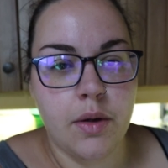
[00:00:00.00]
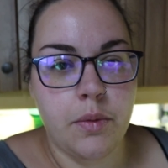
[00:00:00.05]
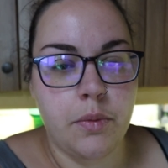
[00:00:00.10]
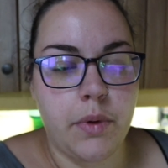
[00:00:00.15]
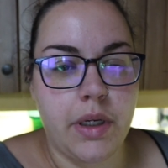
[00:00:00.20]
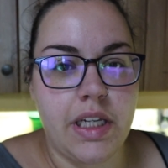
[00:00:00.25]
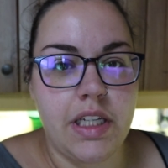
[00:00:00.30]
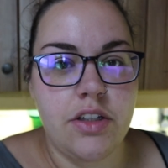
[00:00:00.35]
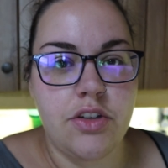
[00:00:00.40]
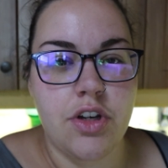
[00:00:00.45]

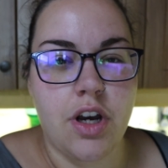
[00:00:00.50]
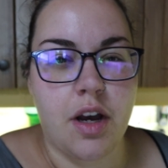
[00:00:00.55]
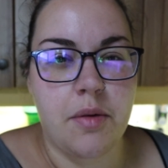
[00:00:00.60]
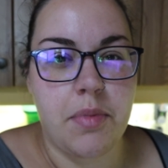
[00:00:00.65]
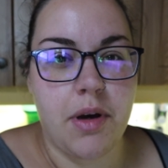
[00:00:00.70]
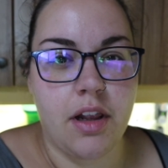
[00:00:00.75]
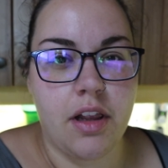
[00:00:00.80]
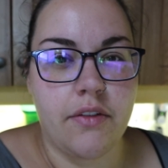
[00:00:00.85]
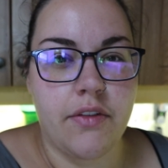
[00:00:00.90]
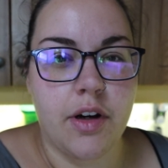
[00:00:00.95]
We chop
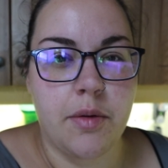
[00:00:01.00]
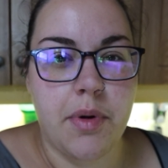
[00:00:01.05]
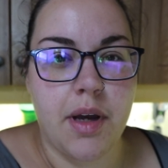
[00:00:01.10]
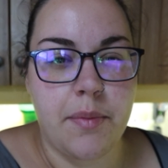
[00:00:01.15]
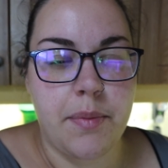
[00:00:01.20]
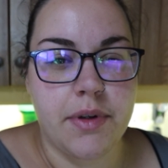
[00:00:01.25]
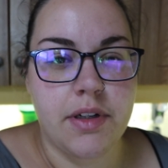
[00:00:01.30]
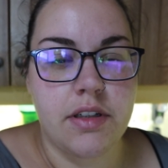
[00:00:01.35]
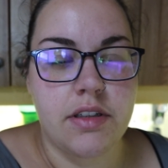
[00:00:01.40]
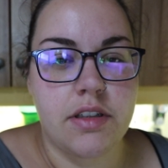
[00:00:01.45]
all of our
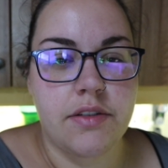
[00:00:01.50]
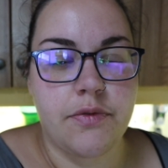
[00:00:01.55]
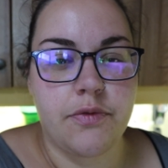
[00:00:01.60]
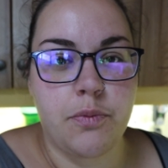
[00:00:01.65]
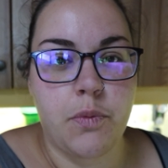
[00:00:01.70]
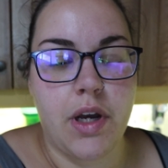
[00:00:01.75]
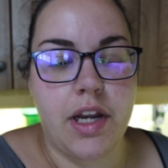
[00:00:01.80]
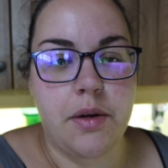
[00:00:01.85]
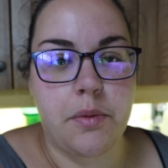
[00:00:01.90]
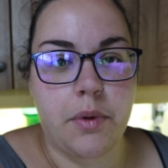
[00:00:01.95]
peppers
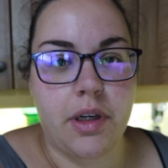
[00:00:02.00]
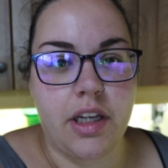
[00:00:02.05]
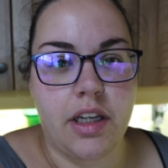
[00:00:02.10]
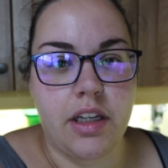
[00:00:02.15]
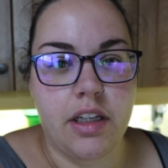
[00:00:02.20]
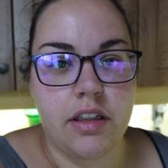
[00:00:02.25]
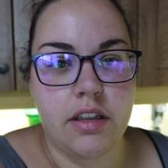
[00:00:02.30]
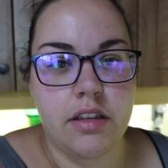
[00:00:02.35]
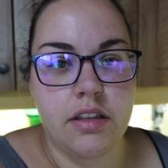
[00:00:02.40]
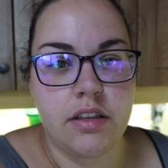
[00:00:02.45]
when
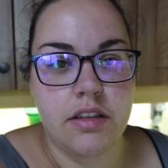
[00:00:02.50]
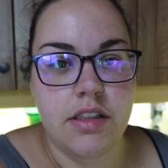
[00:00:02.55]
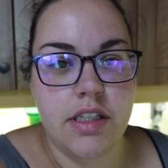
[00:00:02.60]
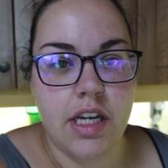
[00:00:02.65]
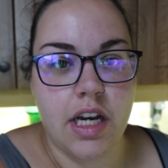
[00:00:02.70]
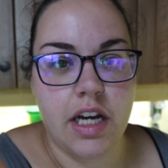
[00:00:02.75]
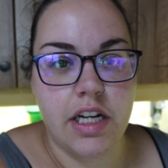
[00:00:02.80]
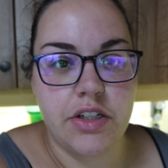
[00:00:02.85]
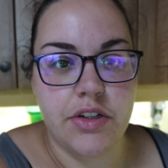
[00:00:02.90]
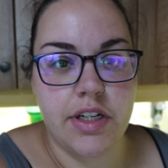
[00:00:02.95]
we
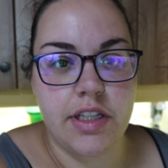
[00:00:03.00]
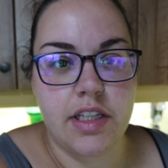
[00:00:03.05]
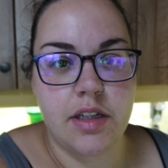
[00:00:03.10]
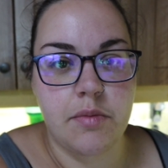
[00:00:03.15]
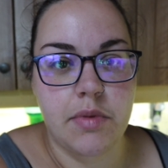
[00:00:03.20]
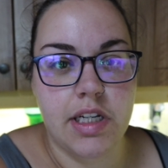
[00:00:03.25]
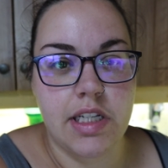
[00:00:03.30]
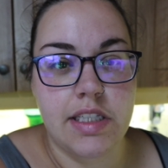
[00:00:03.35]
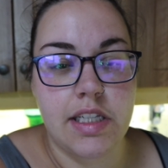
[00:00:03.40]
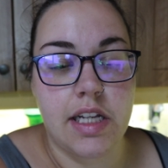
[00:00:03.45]
dehydrate them
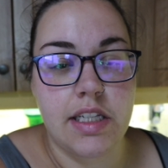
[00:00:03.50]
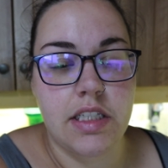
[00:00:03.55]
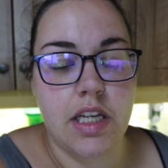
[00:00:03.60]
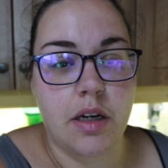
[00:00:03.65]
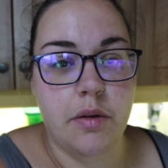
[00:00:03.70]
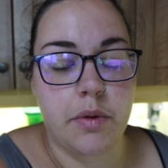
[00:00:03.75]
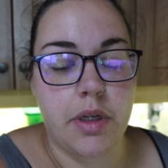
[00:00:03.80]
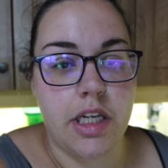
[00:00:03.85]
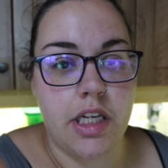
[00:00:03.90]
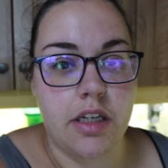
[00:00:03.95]
because that's
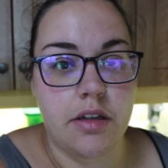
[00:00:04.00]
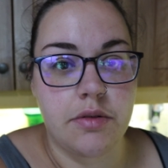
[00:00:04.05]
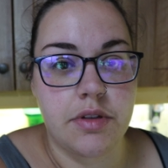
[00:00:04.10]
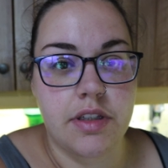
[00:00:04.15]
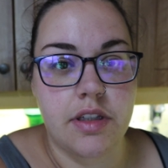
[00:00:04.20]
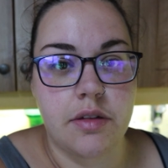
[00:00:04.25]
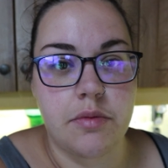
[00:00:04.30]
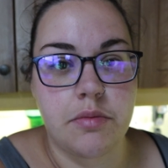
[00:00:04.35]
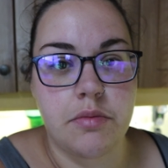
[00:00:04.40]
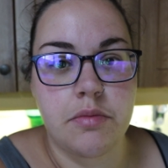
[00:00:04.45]
how we use
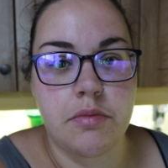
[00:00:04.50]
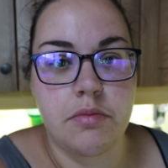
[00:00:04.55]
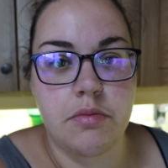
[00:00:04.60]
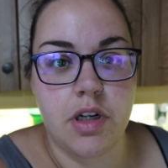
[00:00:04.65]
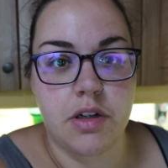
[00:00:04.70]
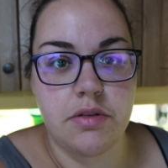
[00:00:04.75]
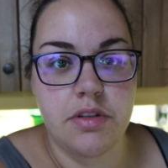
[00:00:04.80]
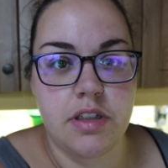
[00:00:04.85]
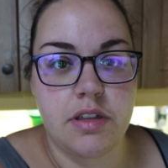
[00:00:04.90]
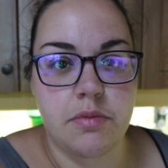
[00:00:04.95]
them
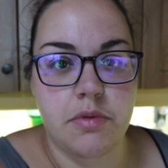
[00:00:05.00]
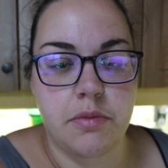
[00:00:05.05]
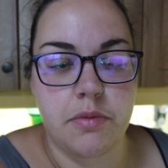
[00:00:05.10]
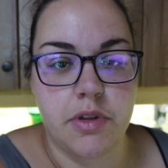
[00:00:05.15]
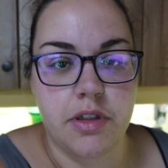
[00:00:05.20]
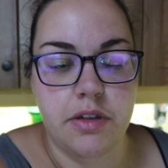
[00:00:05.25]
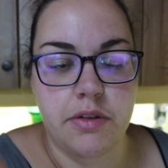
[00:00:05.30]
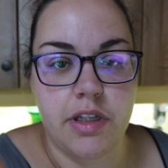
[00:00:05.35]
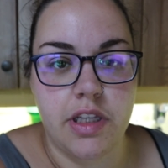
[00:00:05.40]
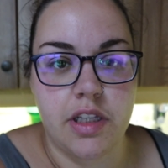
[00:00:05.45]
most when
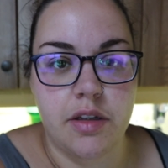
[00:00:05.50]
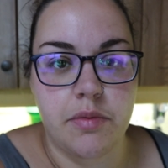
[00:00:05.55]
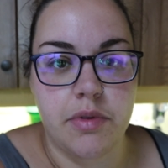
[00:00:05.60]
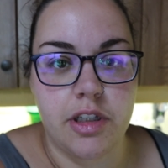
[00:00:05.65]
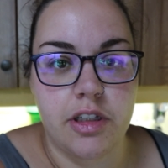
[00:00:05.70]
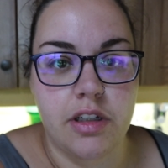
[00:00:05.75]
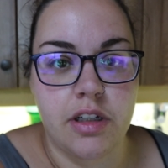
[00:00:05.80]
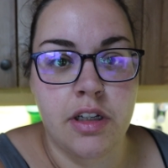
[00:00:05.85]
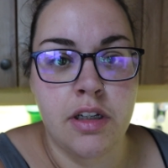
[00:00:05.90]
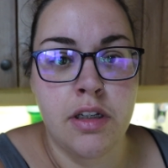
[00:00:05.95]
we're doing them
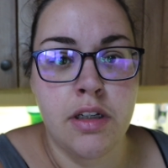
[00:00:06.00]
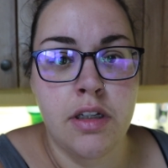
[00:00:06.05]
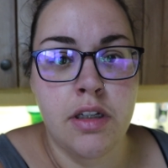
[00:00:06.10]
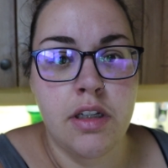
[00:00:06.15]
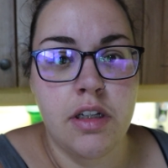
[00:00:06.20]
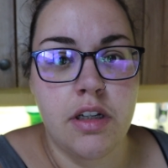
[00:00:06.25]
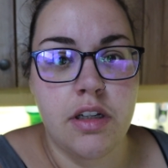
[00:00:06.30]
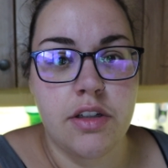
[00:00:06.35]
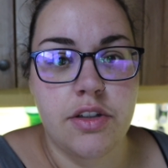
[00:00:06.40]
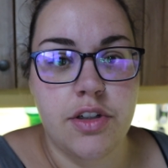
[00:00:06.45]
in
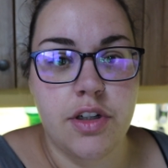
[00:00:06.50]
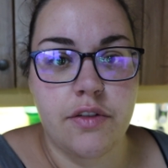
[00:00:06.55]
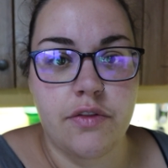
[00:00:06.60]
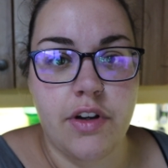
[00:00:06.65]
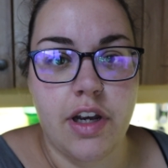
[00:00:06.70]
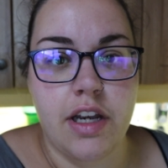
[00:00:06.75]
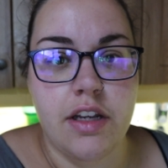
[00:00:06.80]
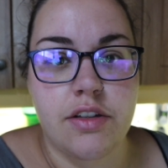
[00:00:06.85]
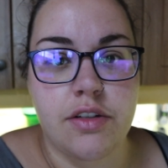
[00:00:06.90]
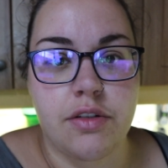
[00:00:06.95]
stir
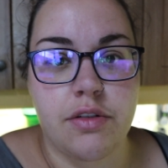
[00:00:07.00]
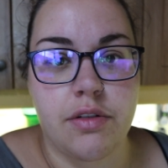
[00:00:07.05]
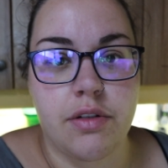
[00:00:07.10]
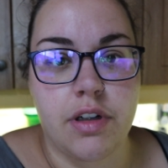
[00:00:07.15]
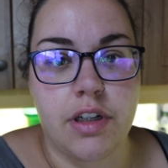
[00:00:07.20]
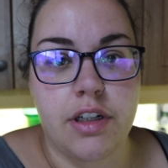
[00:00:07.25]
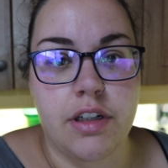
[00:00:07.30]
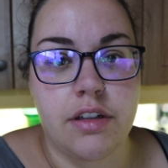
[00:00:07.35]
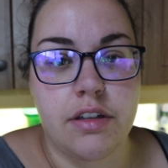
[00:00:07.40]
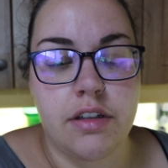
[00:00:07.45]
fries
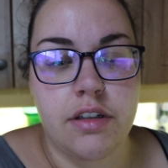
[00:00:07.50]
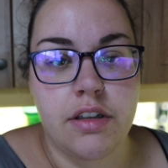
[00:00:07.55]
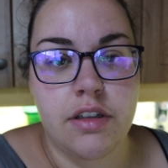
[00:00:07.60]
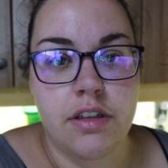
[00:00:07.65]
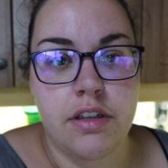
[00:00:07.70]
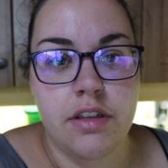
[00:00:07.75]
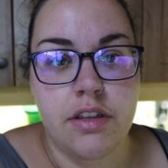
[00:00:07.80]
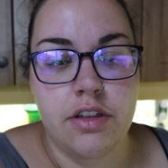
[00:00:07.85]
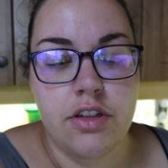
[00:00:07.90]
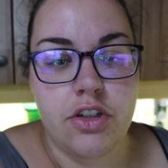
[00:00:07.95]
or
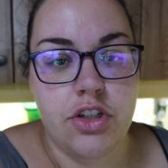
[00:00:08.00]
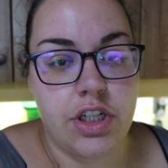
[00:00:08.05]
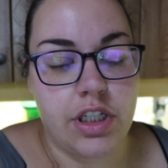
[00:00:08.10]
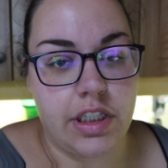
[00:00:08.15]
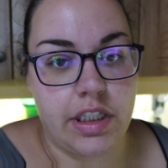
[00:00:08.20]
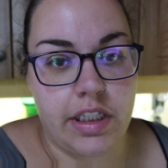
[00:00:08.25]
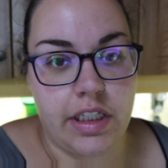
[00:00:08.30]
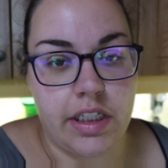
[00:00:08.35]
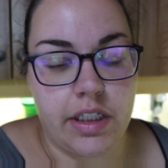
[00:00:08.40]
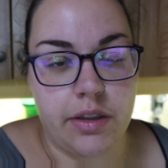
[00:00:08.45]

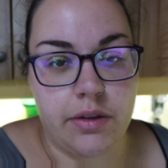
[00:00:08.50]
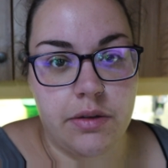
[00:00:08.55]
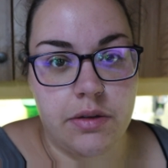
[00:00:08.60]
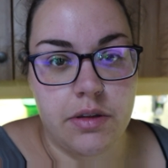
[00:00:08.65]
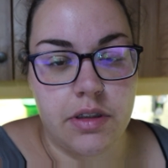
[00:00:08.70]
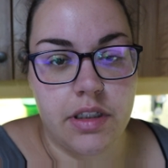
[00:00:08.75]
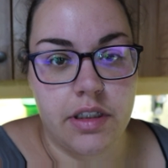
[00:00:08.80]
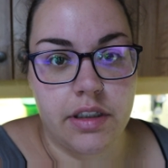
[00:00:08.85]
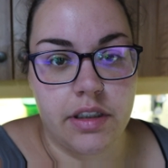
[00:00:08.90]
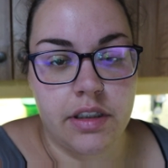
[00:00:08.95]
chili
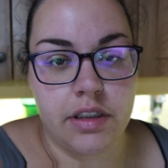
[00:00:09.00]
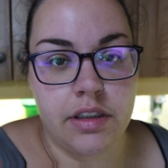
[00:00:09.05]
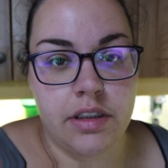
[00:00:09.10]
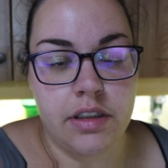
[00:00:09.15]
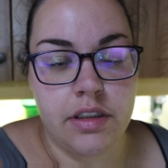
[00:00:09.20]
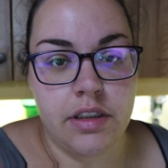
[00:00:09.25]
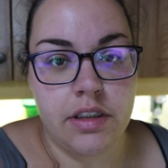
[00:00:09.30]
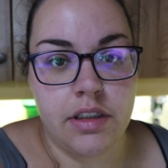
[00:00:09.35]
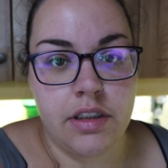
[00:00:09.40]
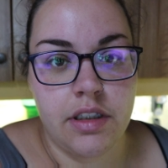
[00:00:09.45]
or
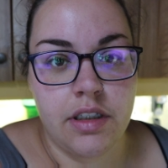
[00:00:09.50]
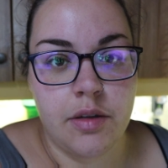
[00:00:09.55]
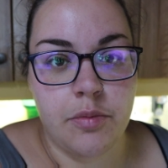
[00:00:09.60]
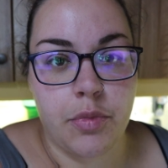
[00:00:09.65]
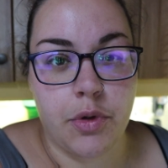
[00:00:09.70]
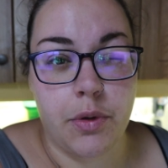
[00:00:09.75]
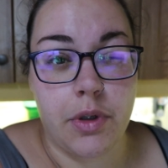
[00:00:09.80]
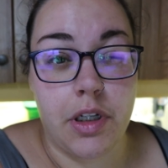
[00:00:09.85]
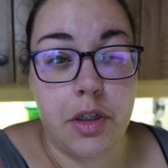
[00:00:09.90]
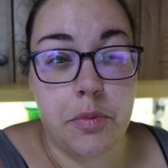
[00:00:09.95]

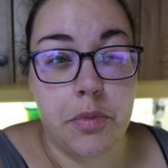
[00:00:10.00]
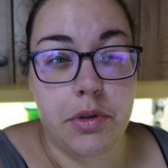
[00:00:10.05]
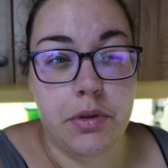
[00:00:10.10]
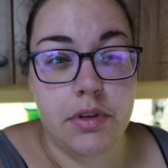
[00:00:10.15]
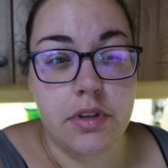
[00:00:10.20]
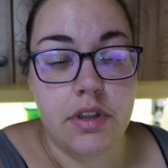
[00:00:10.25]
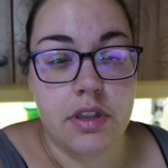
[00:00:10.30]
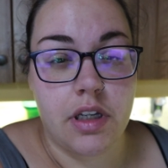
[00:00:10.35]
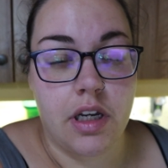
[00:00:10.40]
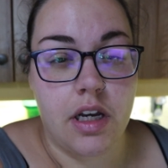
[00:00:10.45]
burrito
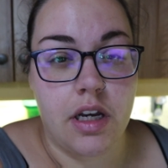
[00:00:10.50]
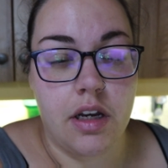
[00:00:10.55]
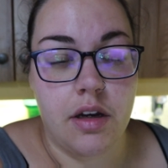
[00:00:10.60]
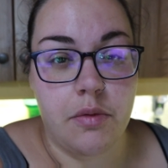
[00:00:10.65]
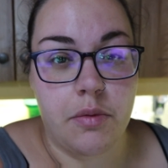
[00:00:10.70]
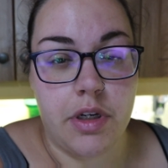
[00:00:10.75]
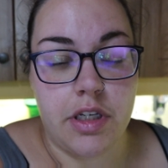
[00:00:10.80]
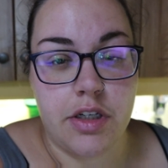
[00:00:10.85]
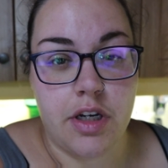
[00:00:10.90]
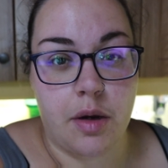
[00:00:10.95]
bowls.
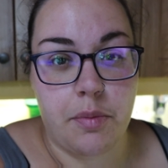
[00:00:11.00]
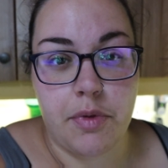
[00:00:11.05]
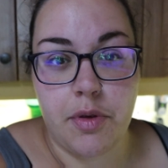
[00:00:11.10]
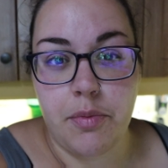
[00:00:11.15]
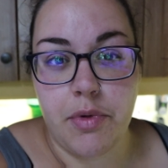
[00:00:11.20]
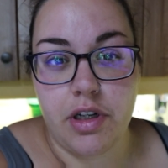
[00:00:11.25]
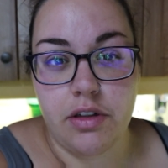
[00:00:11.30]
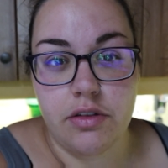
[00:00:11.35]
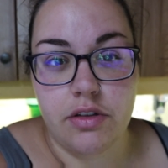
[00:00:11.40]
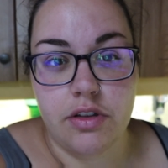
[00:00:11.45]
We chop
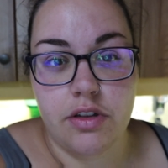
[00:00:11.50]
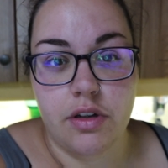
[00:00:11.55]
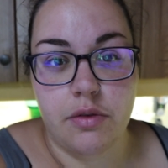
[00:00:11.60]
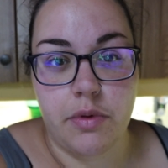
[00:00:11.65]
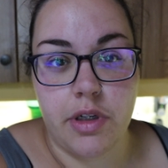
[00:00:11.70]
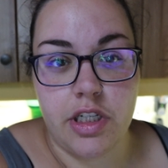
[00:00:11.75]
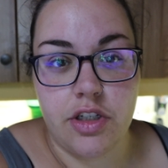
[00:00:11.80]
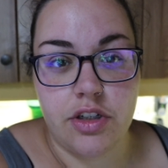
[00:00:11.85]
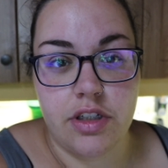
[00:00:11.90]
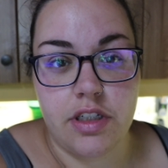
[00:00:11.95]
them all, so
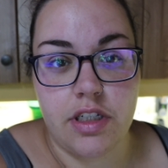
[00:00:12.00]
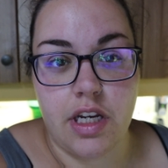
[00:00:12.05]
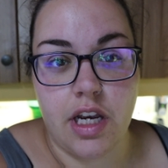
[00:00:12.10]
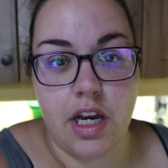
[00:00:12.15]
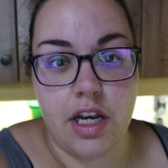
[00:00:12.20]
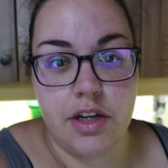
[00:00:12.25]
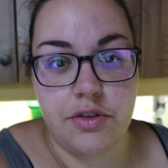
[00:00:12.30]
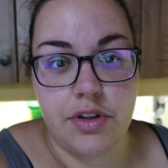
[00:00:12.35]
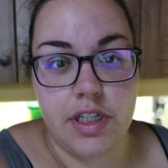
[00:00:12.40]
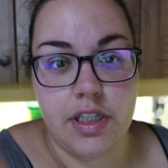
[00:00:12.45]
we just
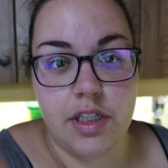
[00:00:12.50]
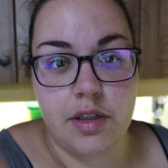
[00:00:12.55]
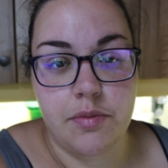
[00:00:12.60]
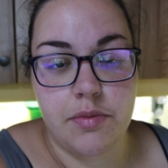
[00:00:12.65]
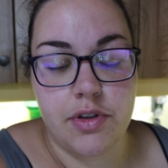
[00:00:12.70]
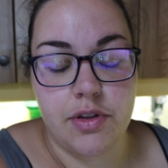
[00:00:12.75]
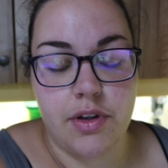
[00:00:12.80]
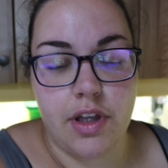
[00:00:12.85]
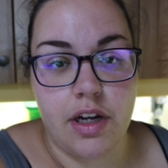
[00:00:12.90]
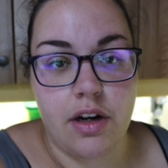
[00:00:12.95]
dehydrate them
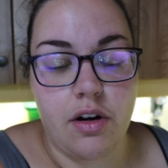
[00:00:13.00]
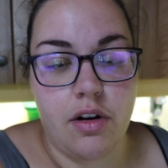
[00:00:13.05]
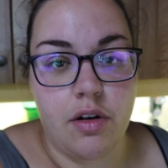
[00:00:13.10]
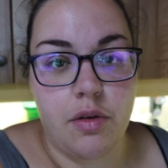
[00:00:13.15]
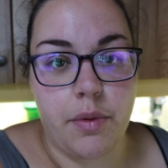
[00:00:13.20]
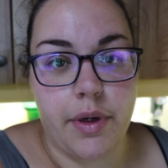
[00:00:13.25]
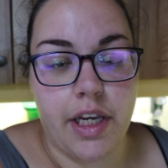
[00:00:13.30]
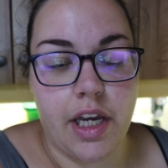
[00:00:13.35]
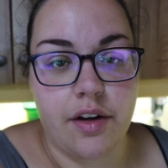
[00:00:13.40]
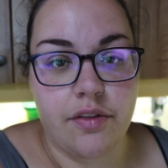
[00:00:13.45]
so that
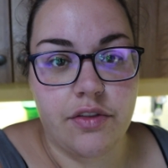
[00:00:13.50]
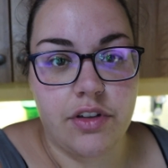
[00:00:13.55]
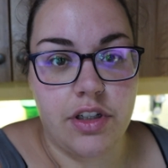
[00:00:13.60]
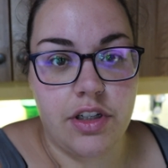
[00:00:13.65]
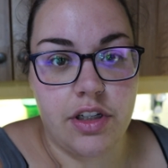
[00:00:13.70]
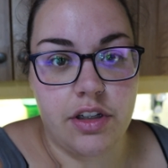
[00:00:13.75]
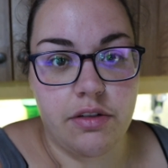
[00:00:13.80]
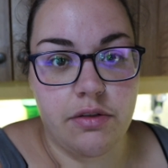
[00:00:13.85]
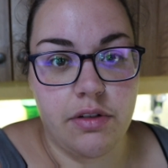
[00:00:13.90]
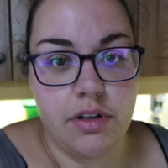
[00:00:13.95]
all we have to
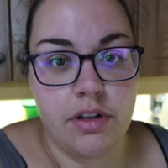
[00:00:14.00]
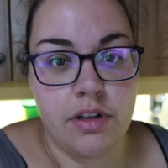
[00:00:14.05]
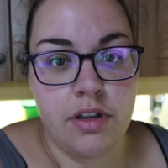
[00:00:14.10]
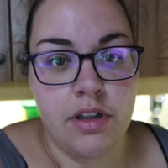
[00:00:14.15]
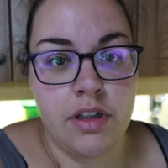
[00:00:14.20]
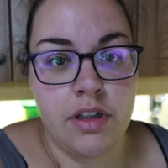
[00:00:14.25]
do